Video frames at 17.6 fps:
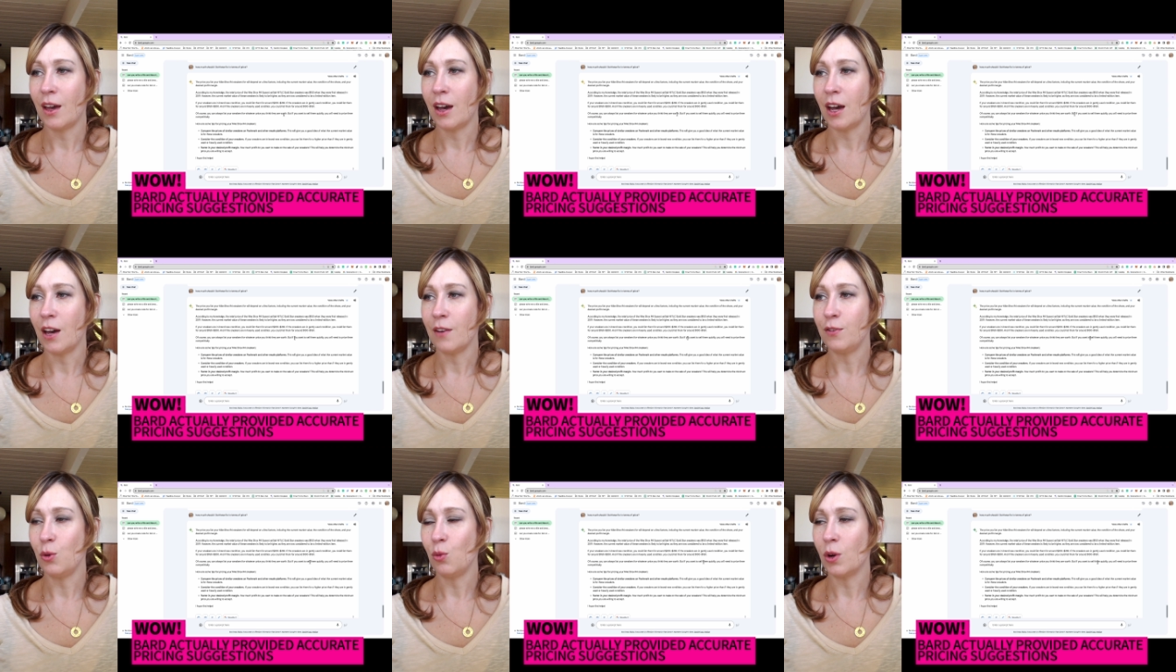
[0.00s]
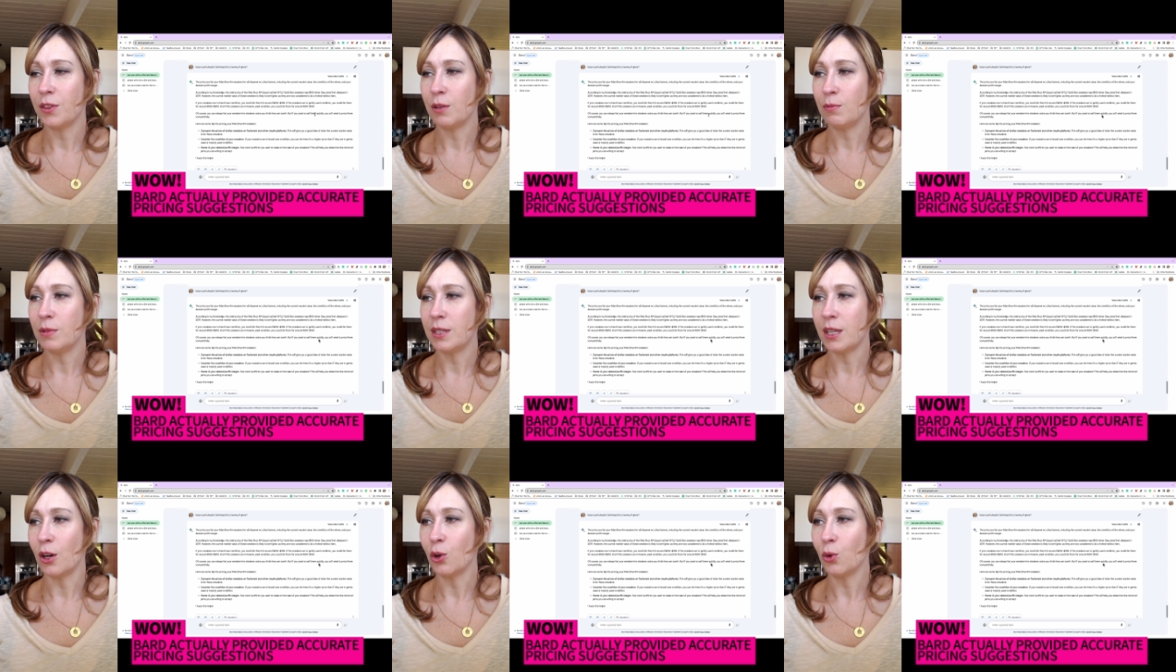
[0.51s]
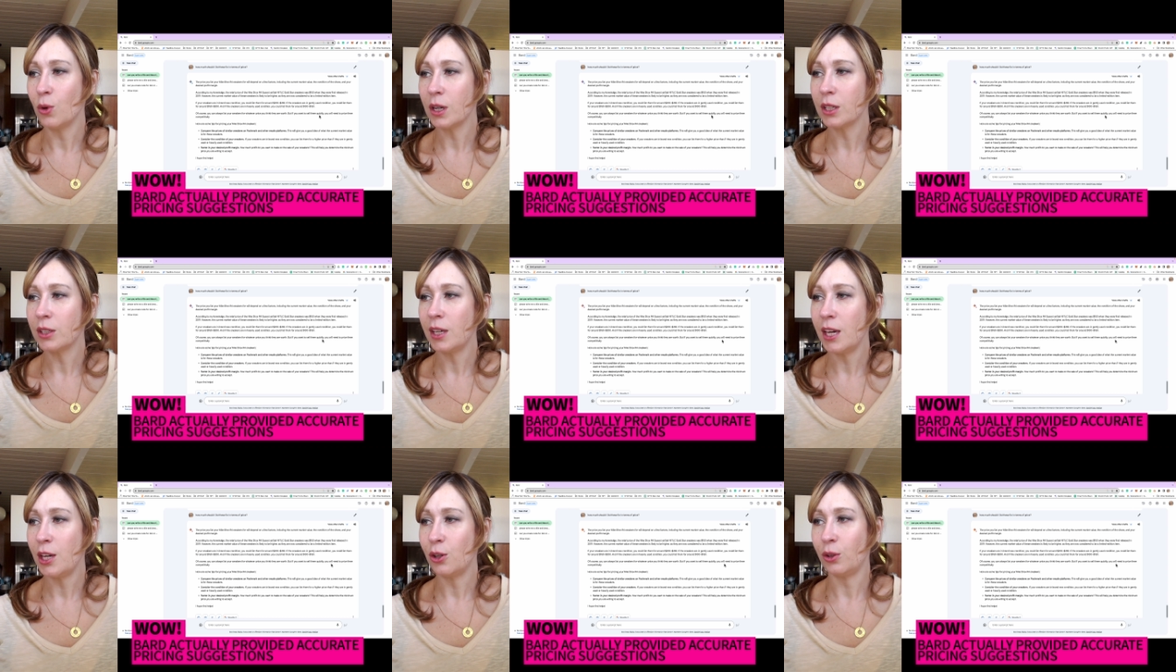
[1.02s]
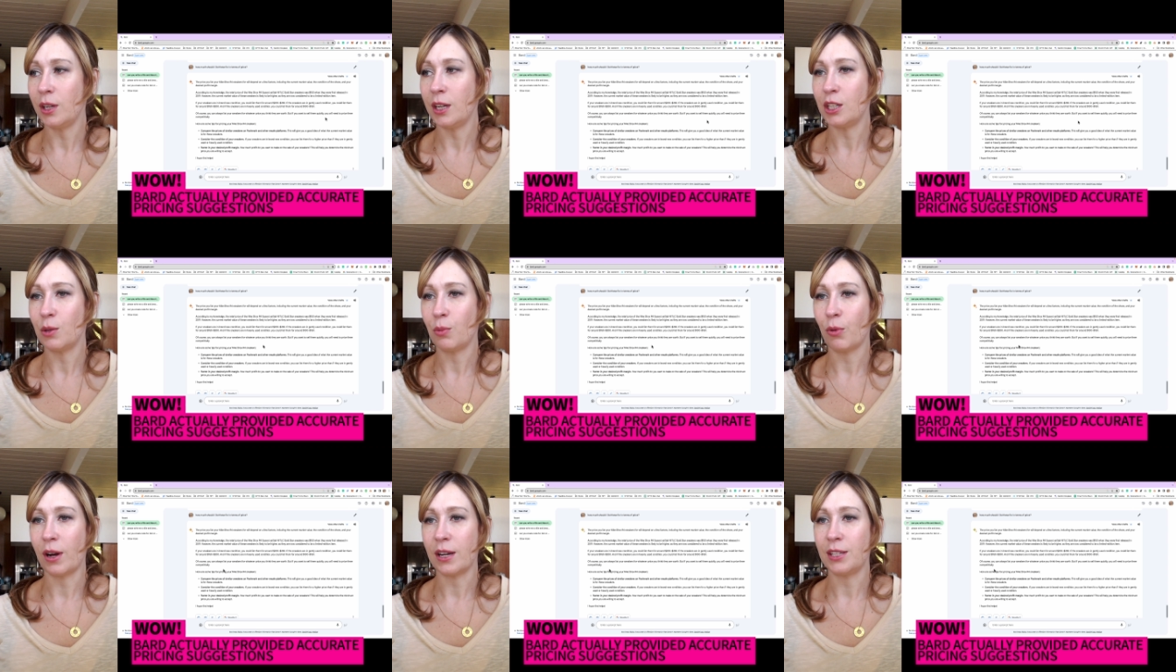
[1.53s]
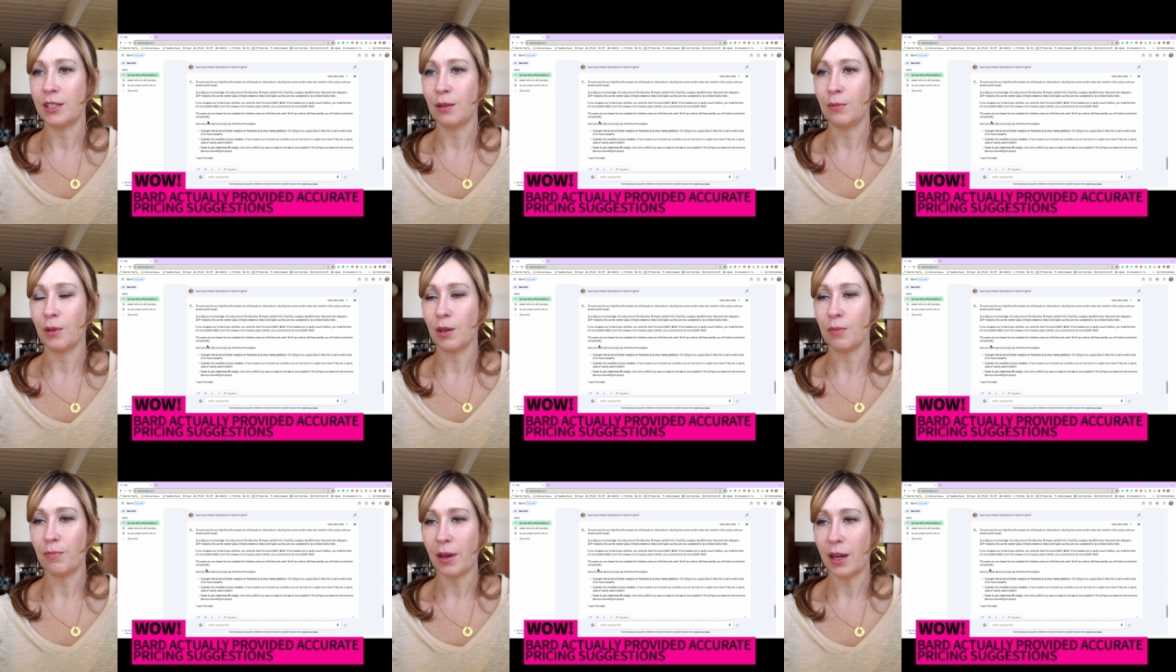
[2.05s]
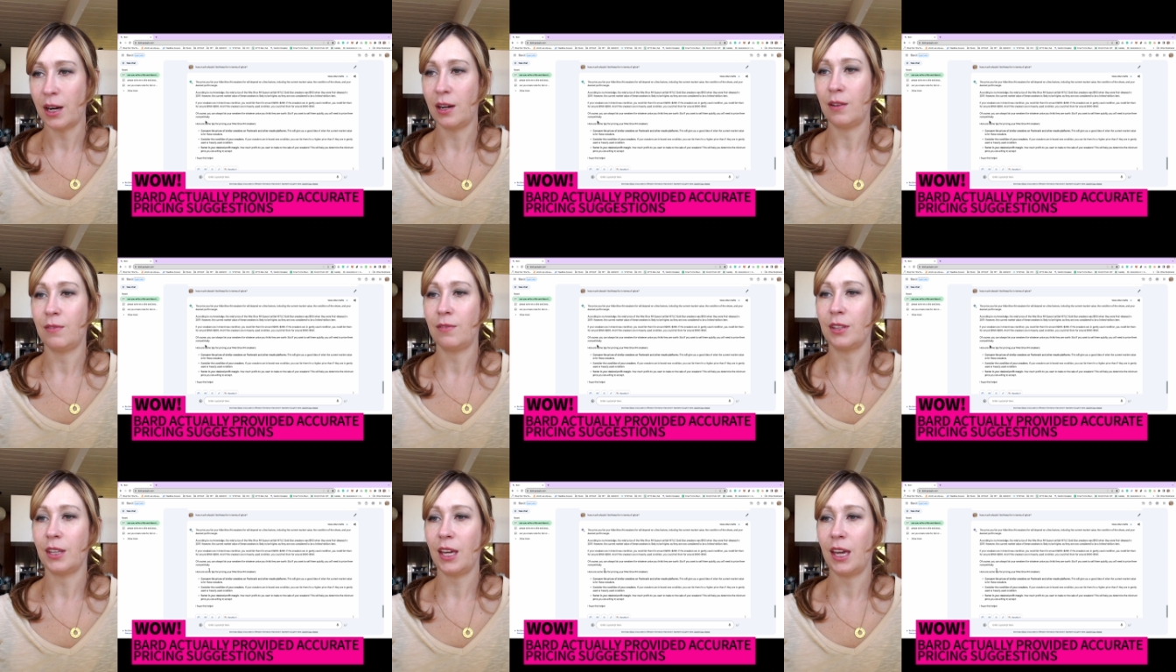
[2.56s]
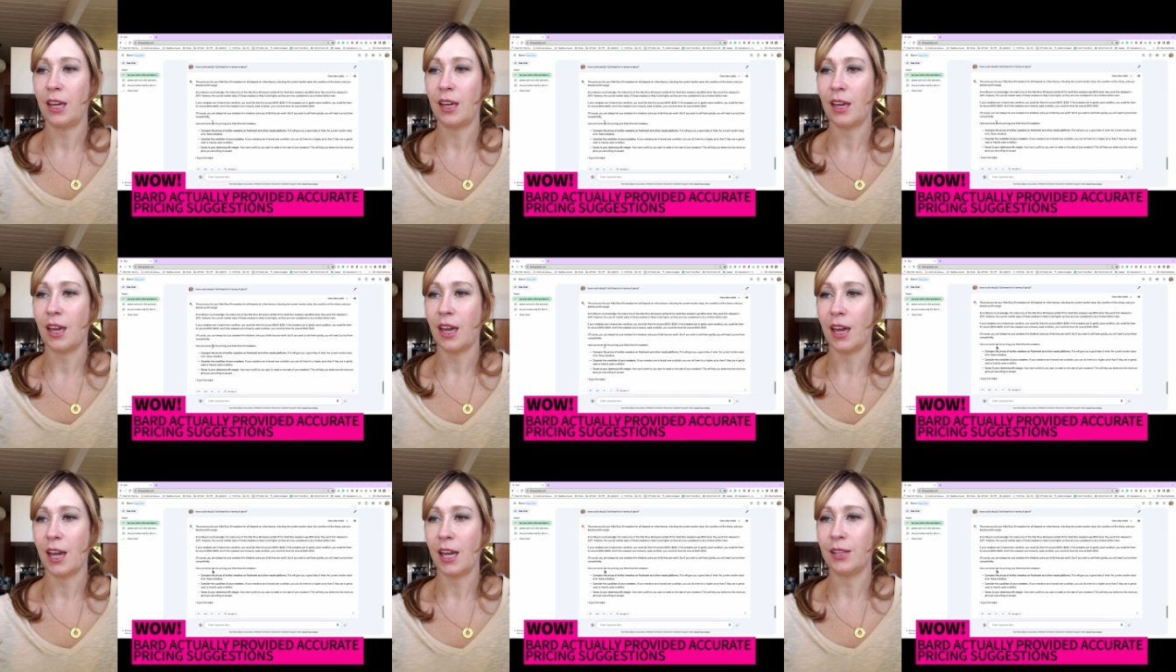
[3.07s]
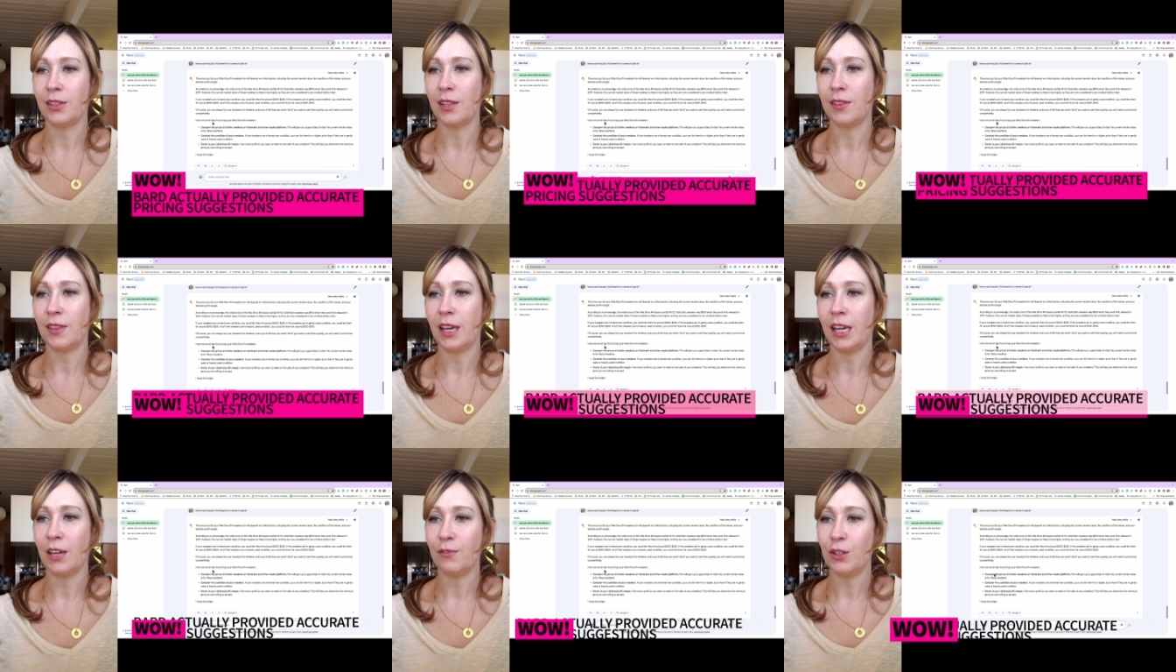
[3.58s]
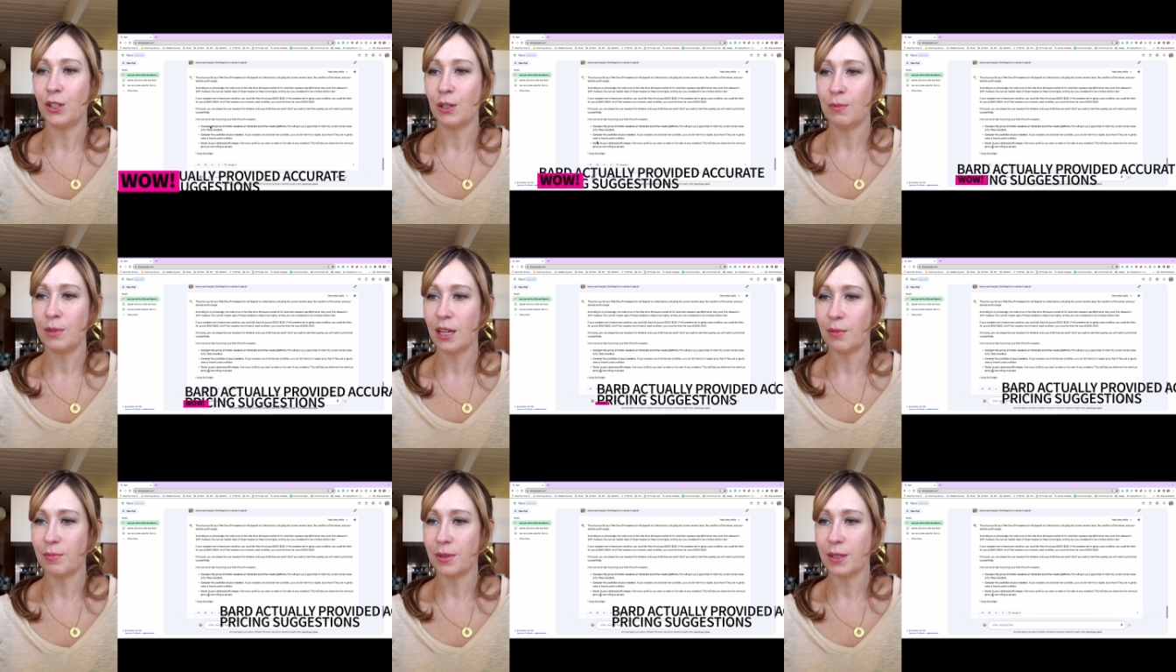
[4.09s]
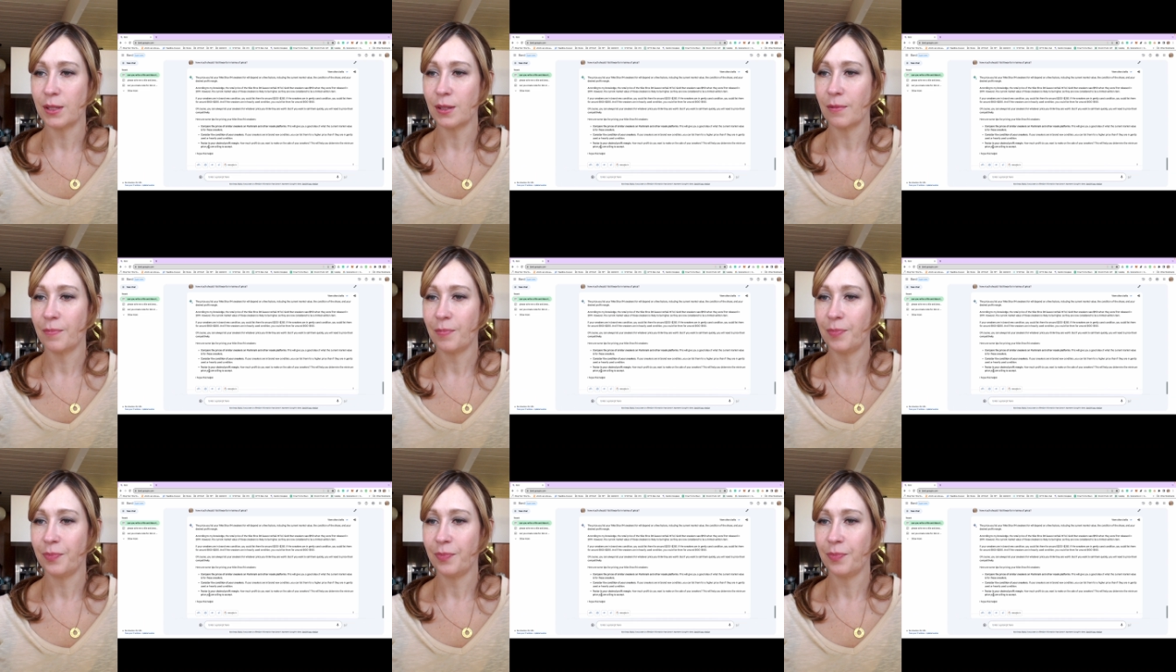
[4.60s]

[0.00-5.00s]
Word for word: Uh, if you want them to sell quickly, you'll need to price them competitively. And then they give you some tips.